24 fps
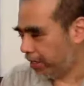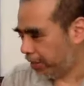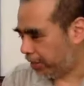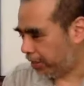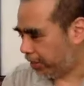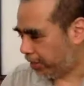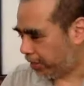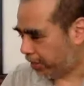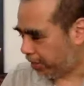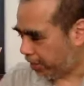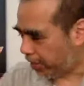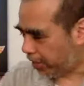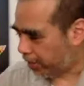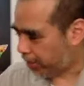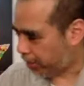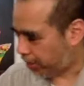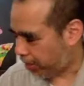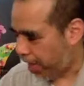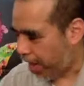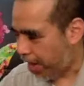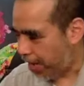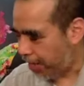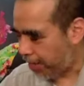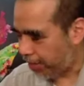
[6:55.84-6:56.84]
the
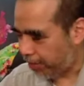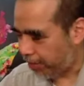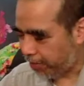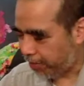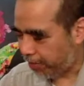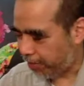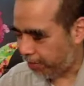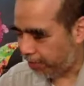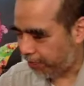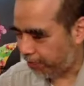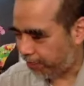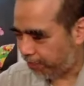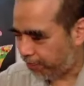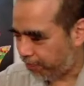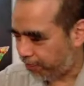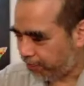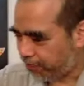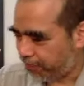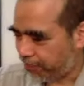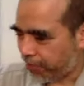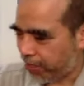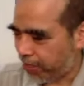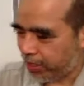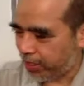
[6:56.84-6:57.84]
side
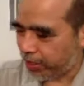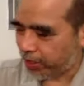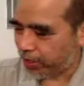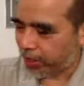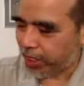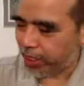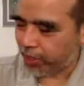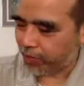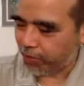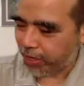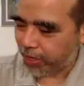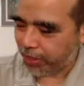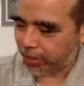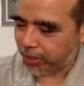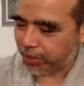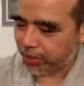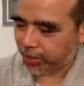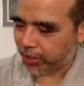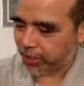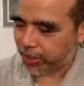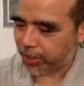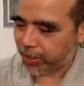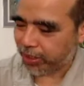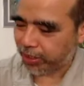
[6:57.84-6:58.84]
chin
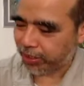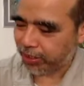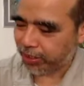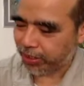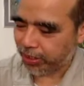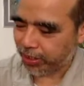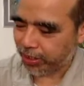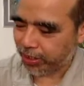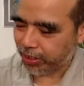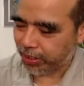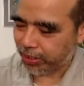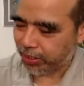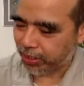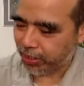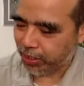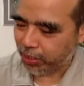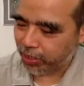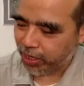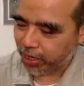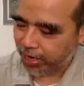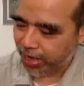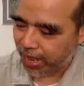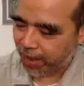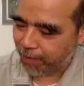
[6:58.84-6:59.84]
rest, because you
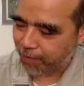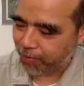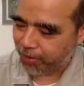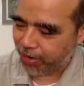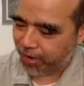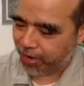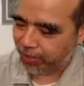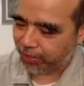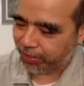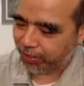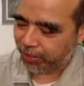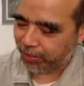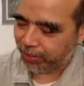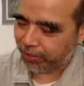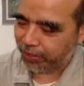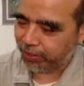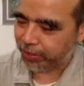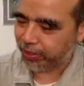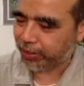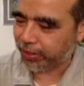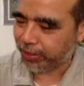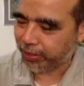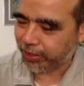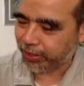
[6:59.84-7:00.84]
clamp on the
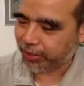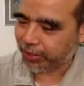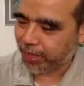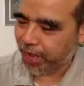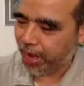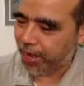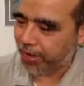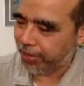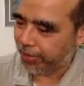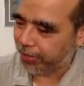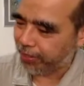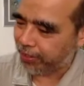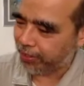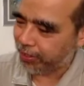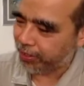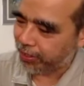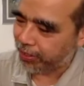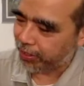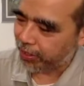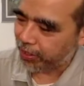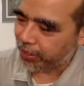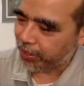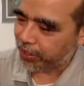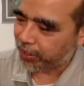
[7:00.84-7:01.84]
side,
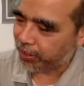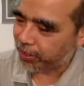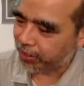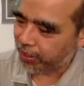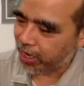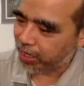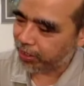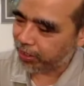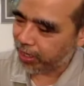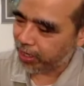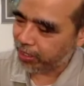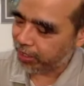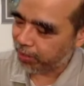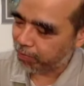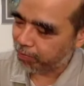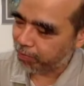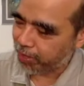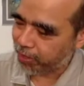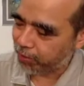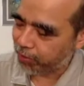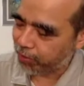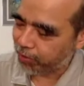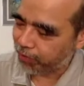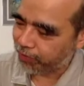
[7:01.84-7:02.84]
it's not in the
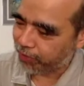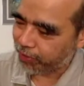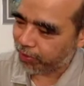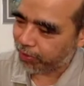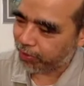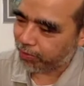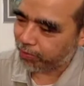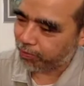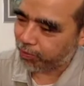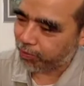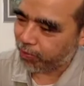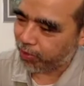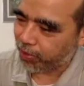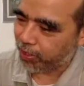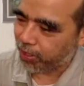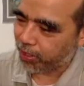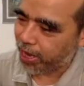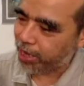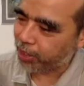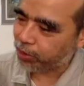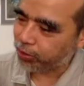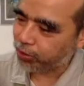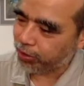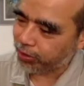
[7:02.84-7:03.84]
middle of the.
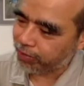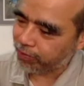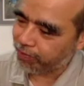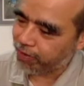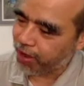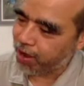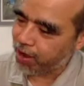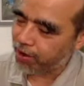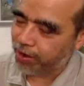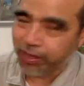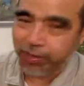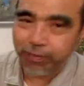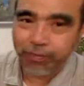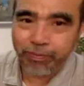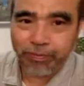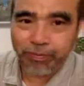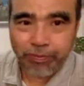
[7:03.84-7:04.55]
Actually, the violin